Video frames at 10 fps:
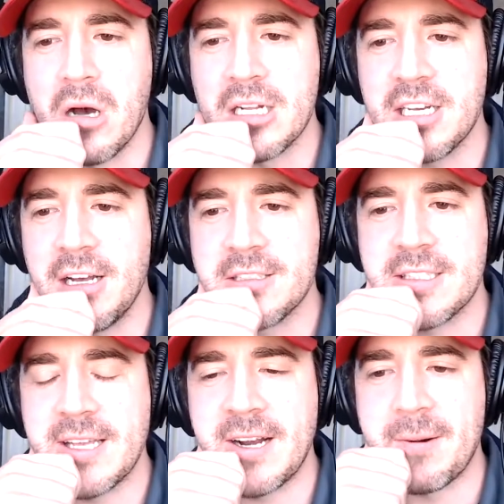else
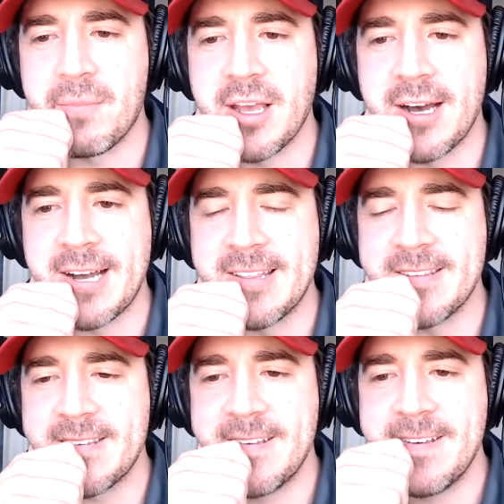there beyond.
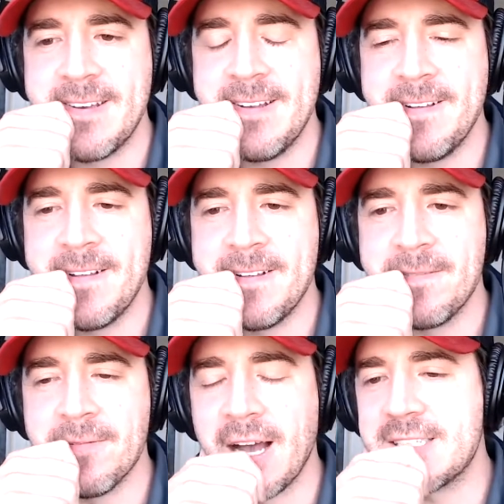
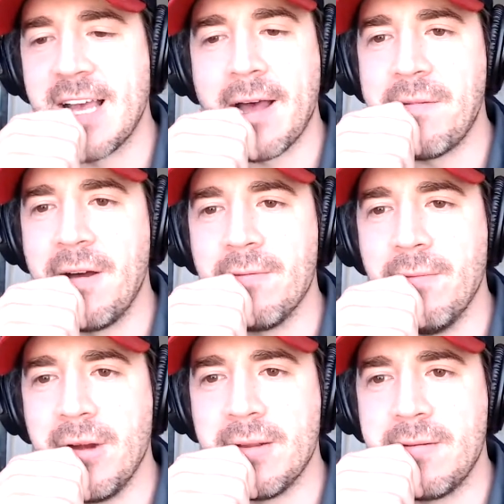Well,
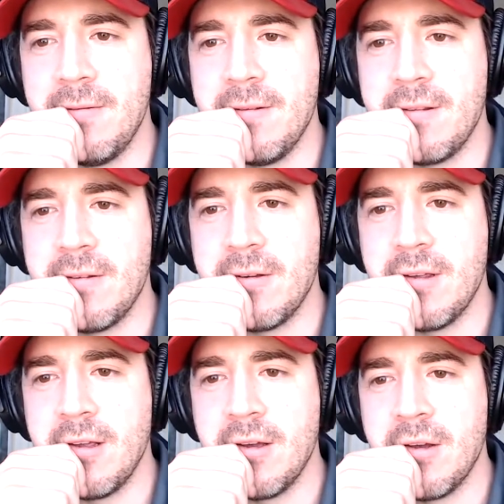actually,
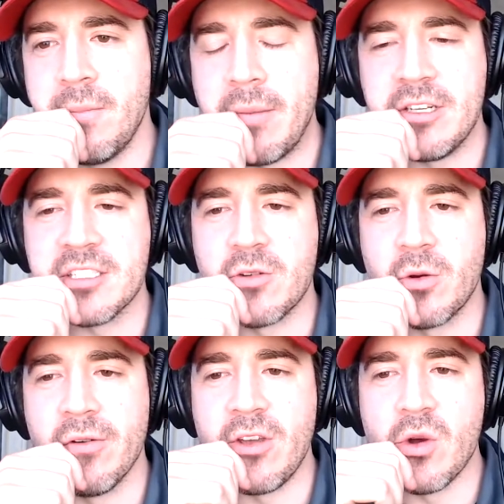maybe just a
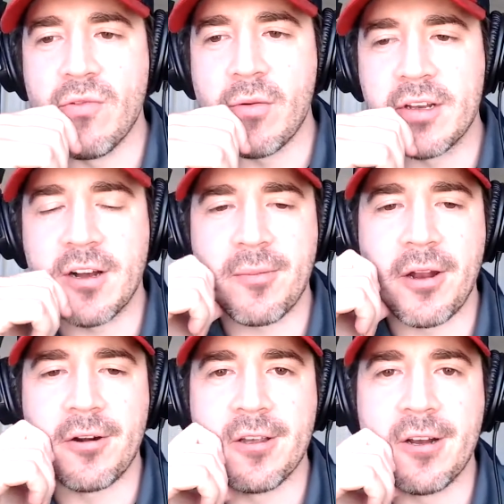review of what we talked about earlier.